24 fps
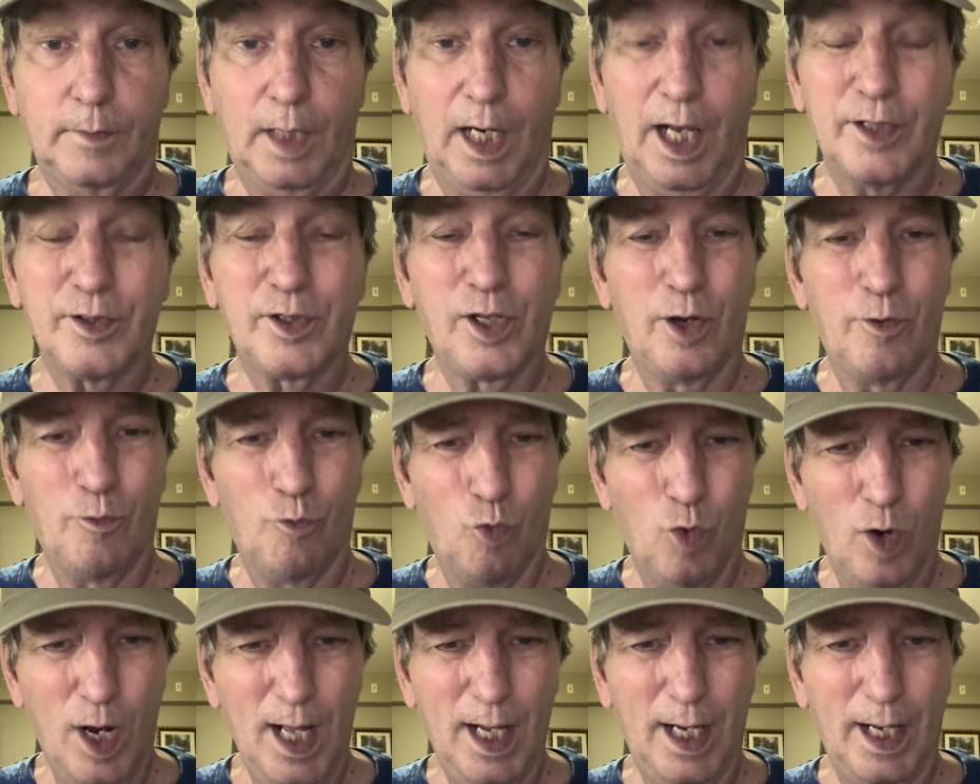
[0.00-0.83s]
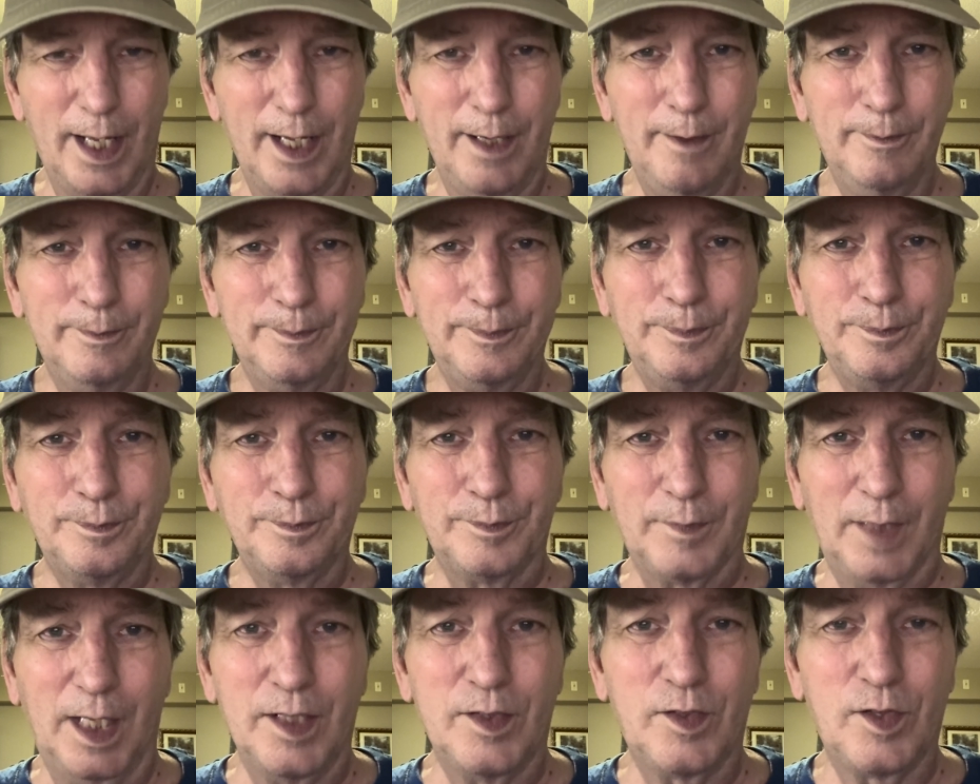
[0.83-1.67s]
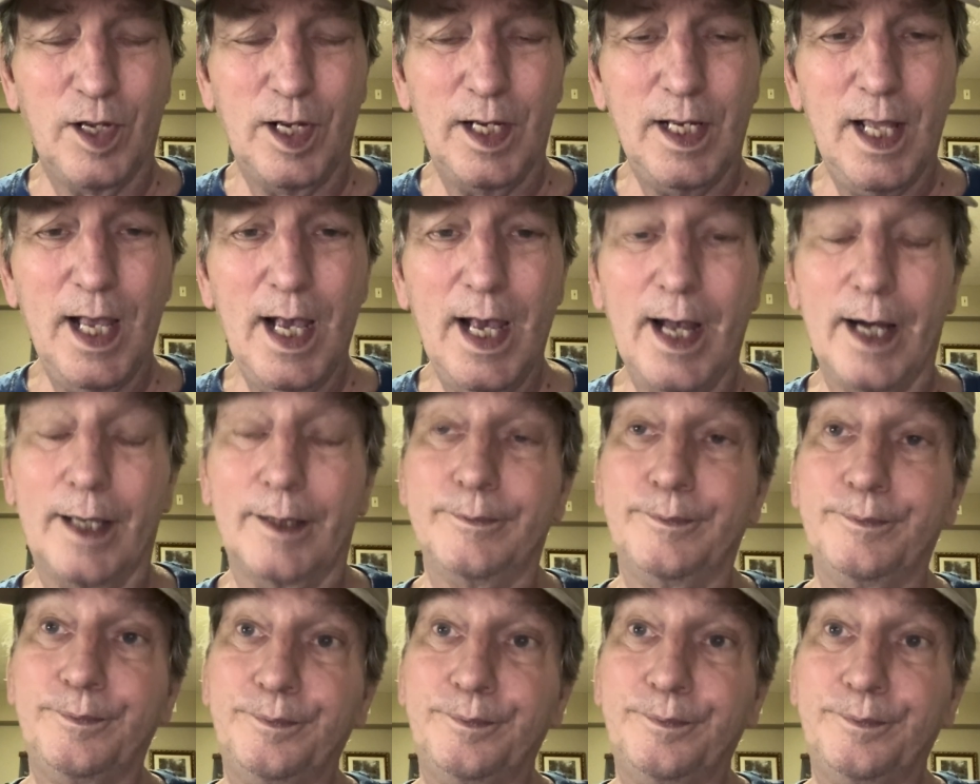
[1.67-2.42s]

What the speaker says: I said, really? They said, yeah.